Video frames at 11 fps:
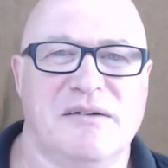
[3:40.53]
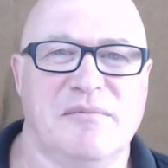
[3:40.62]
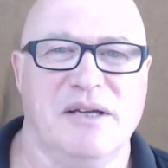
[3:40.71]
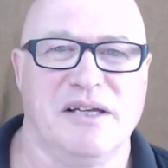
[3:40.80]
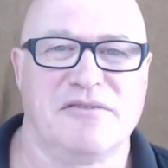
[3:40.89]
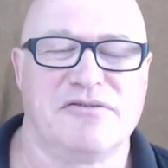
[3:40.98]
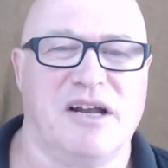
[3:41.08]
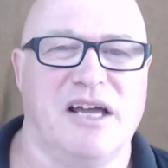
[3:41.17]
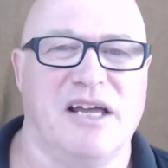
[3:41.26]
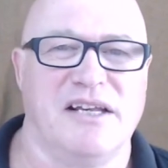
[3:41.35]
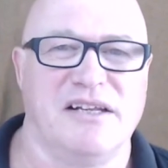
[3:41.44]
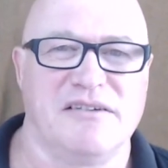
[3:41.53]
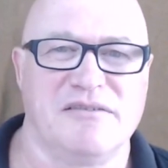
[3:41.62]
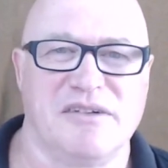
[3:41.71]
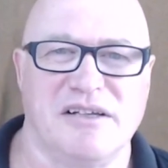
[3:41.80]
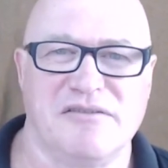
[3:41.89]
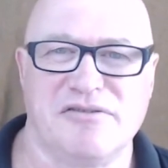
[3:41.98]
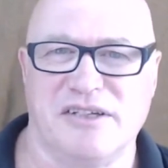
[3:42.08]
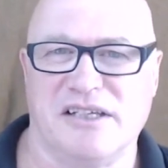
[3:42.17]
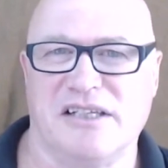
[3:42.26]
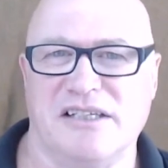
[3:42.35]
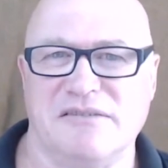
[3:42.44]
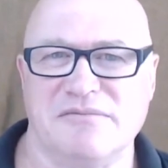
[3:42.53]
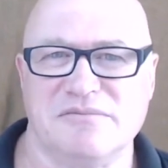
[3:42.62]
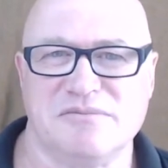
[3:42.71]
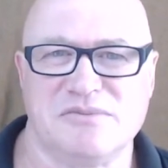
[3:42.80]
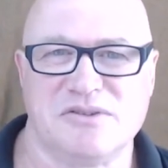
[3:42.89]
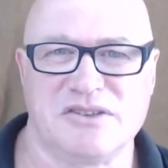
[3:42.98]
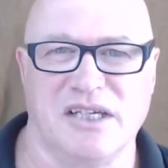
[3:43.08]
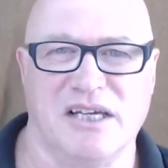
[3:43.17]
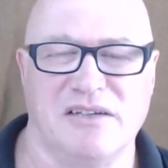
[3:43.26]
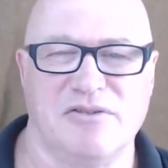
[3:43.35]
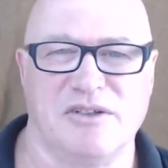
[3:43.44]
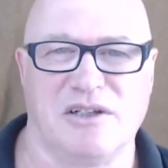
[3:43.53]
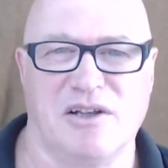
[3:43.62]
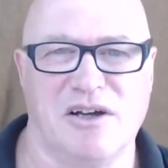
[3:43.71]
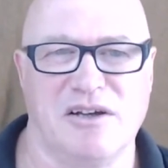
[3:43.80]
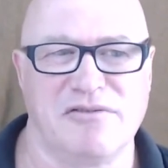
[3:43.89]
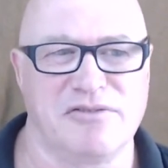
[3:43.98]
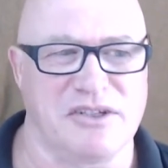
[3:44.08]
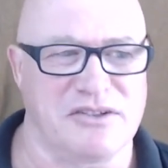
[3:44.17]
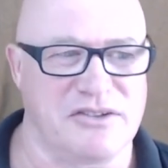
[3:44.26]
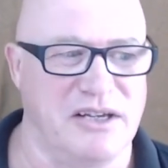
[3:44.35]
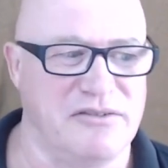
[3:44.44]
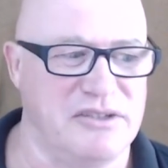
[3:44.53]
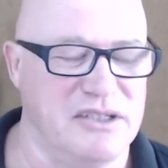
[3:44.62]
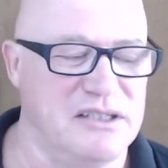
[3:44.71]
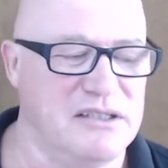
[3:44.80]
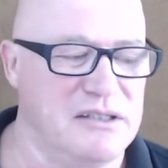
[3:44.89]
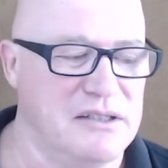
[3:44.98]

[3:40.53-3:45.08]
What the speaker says: being afraid and feeling scared for your life, for your safety,